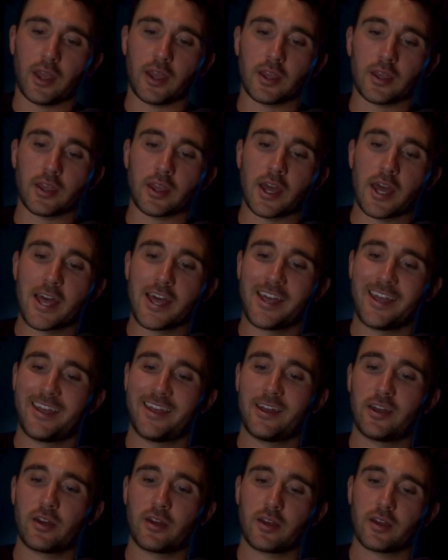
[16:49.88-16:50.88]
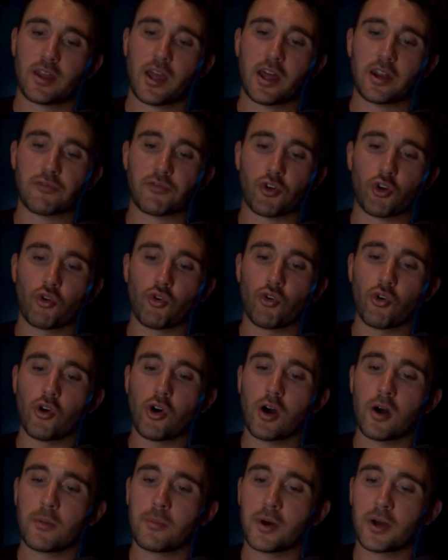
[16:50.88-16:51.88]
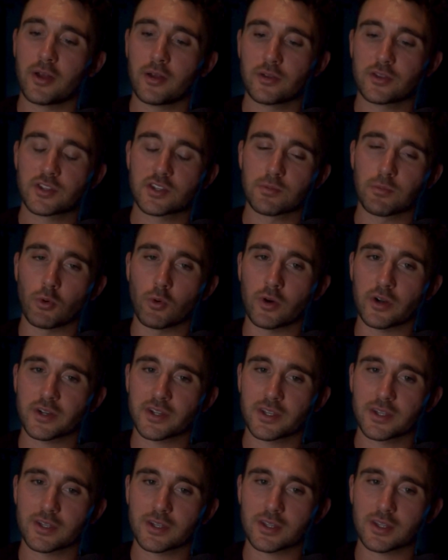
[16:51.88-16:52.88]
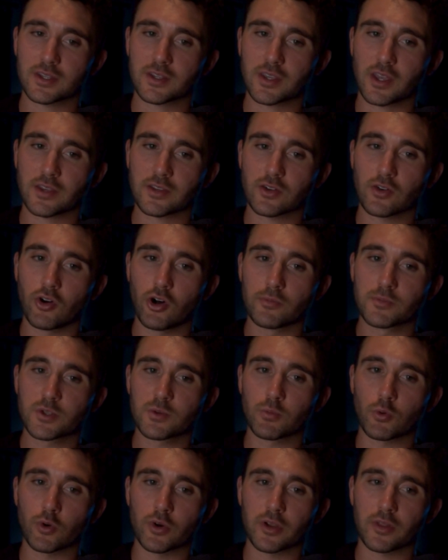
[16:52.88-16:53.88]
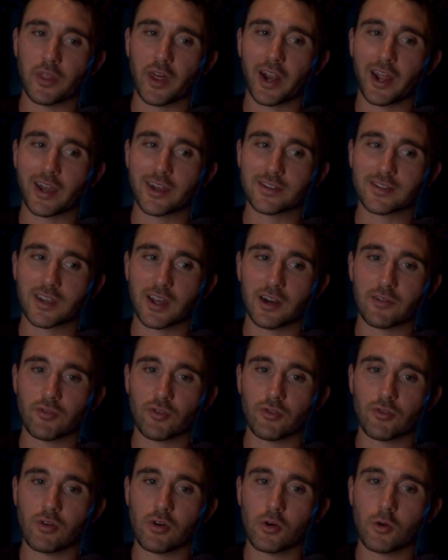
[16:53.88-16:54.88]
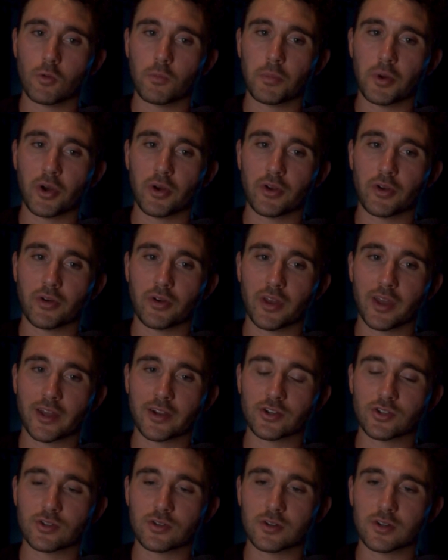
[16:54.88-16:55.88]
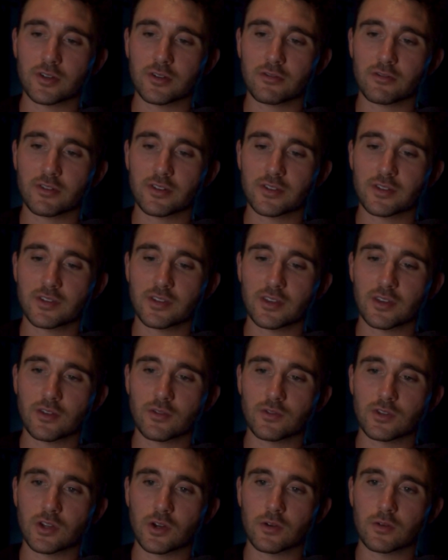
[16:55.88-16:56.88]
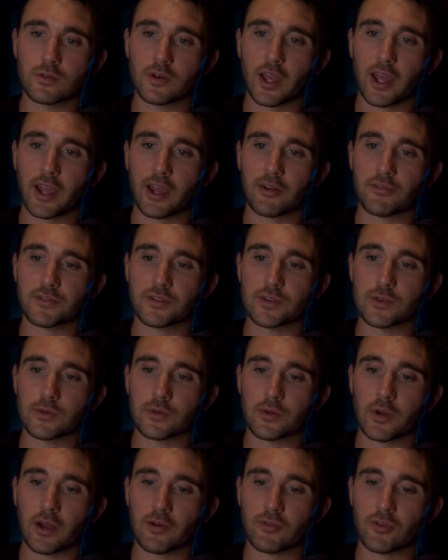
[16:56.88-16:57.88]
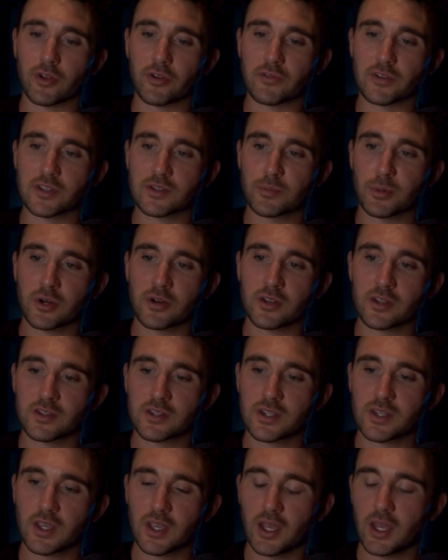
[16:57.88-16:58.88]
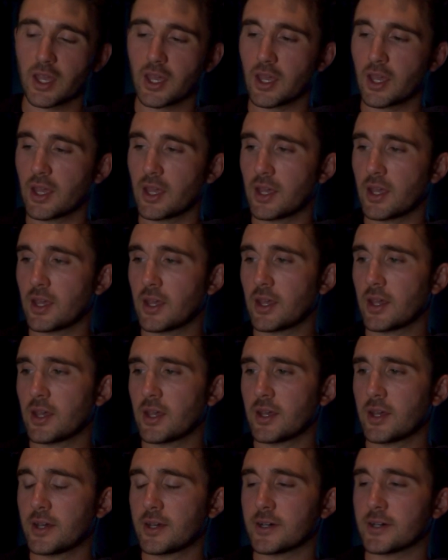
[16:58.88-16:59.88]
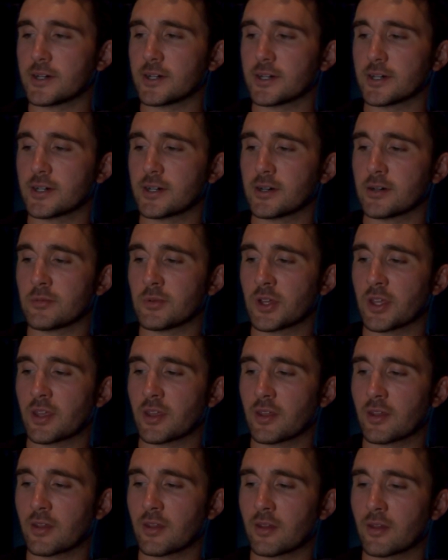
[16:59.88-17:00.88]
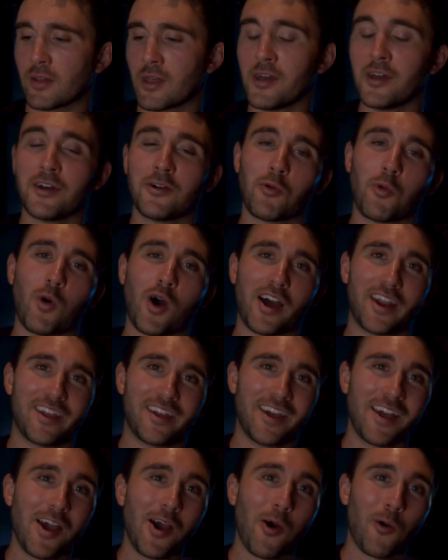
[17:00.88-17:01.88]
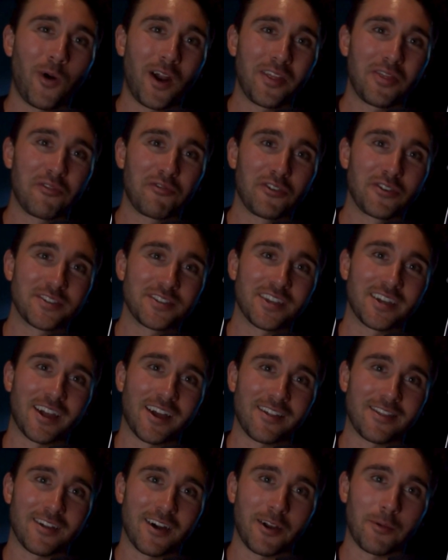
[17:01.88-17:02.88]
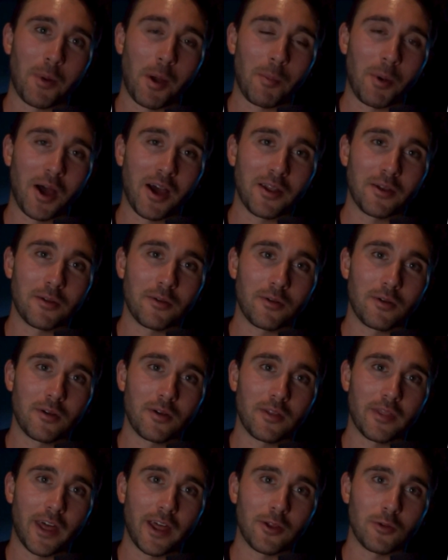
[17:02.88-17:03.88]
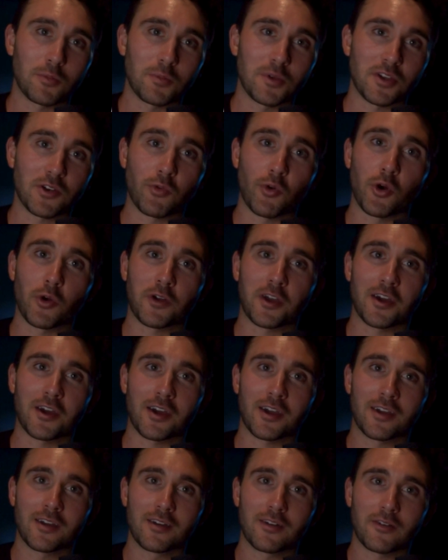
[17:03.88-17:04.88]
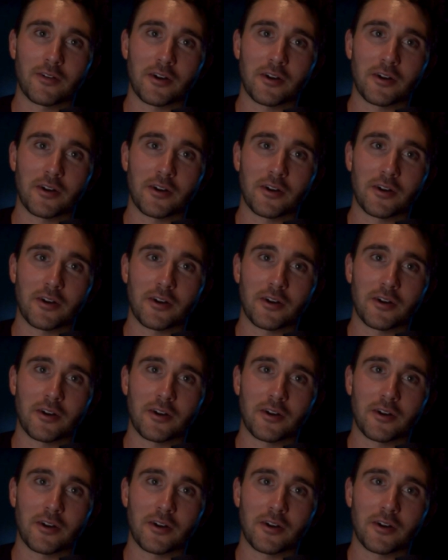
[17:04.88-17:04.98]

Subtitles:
a kind of club sport, in this case, club sport that has kind of a low barrier to entry. Let's see, you don't have to have a lot of experience. Why did the first thing I thought in my mind that it would be croquet,